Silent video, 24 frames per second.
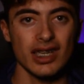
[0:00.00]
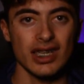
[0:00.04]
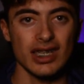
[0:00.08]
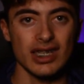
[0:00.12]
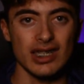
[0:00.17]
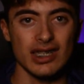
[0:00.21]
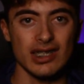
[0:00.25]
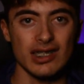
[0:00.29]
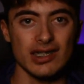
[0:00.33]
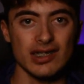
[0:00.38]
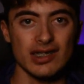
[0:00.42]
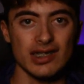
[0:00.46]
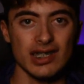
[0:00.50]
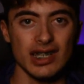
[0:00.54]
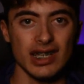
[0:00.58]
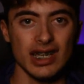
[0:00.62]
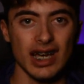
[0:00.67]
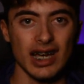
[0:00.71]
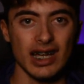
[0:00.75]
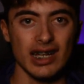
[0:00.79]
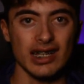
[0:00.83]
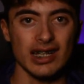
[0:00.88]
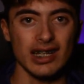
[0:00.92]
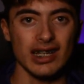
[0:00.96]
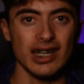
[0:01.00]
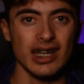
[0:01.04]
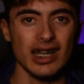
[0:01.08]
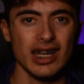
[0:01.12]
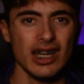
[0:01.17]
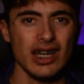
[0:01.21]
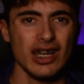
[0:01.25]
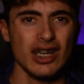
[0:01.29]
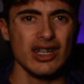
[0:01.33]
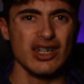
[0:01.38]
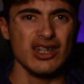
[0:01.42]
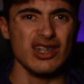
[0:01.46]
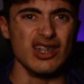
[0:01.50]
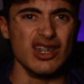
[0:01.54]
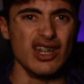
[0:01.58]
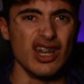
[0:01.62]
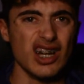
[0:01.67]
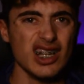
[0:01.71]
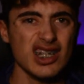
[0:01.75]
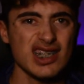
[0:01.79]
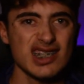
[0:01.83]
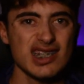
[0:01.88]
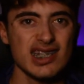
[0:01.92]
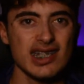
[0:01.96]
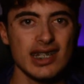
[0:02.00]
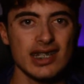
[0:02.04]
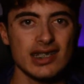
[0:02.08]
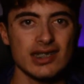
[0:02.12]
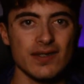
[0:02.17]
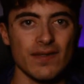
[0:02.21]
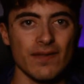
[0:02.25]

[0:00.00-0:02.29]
He's kind of not seen as